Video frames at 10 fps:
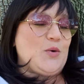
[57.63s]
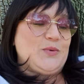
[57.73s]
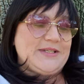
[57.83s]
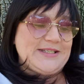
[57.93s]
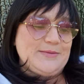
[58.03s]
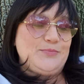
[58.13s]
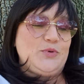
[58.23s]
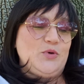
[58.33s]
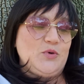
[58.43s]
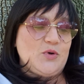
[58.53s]
with
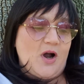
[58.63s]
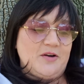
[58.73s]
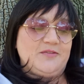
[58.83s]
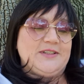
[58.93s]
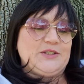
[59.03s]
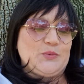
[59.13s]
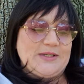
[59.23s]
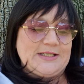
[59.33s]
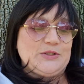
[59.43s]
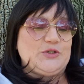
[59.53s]
simple conflict
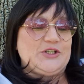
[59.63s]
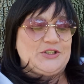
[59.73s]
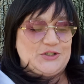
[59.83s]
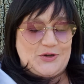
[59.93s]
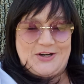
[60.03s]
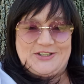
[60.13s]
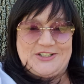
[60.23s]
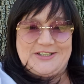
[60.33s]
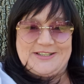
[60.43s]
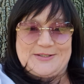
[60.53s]
resolution
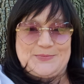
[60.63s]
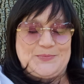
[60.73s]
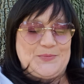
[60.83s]
strategies.